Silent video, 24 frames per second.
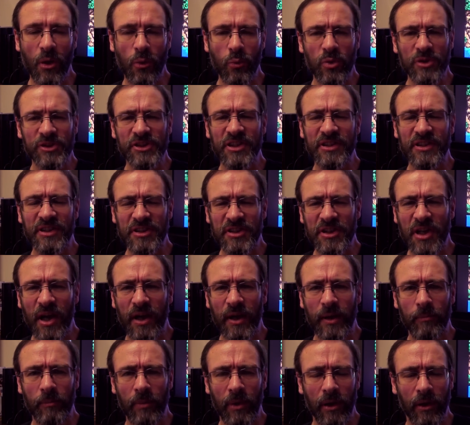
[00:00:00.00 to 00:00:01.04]
Which is a
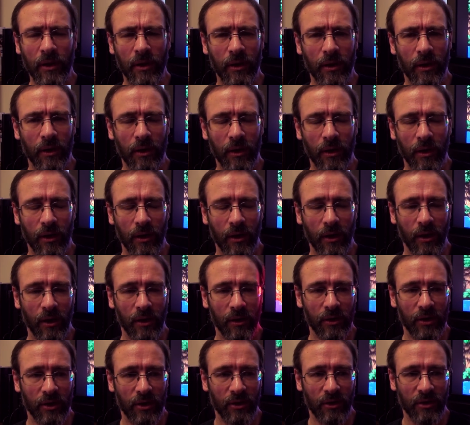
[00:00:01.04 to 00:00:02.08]
shame,
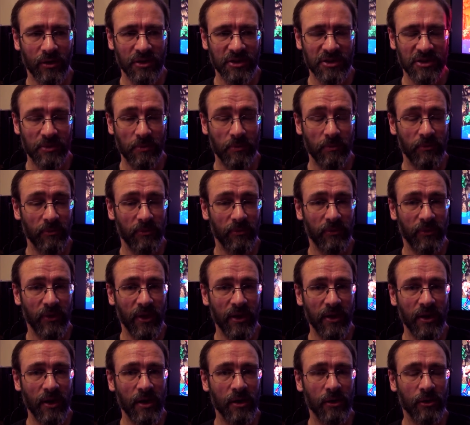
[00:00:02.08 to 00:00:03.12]
because
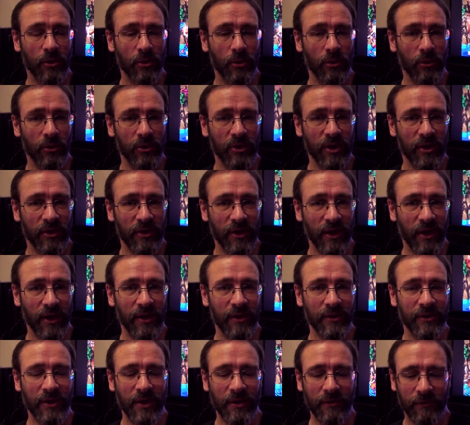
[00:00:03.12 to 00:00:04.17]
they are good.
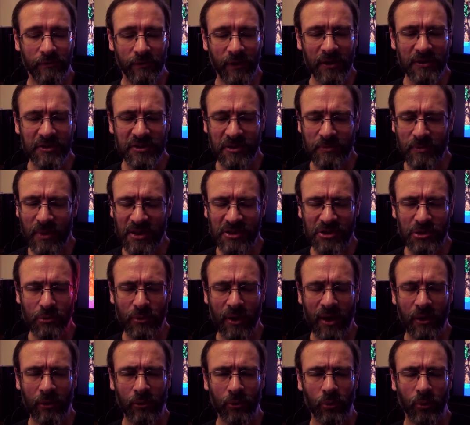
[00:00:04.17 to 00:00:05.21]
They're fun to mess
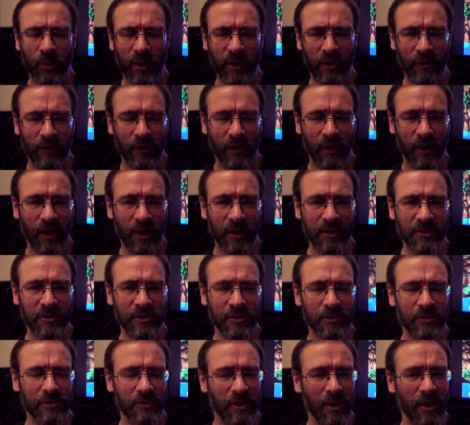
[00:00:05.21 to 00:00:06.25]
around with.
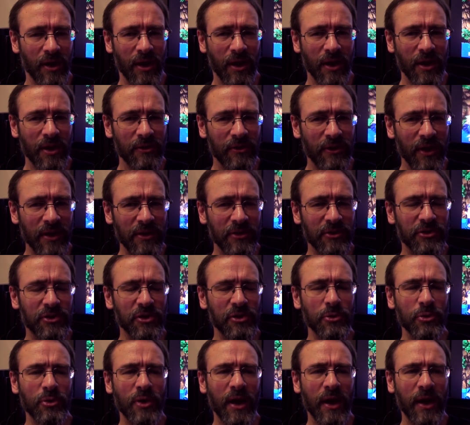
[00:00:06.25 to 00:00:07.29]
They
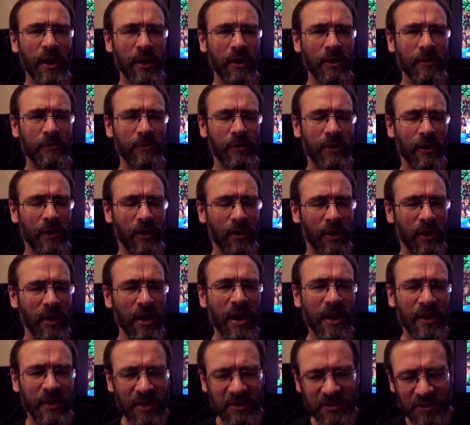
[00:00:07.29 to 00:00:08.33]
do have,
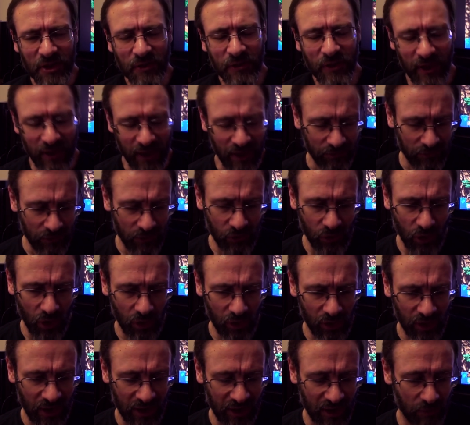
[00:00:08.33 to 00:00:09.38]
that's the thing, if you've
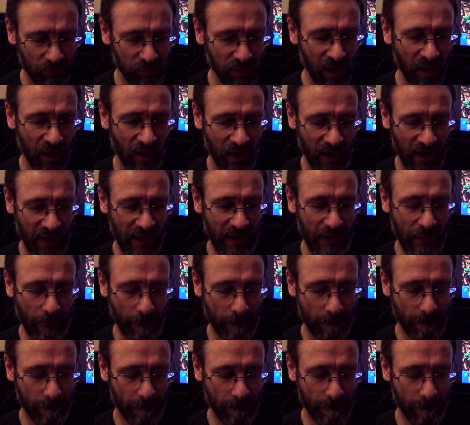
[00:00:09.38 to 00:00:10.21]
got like a Pi,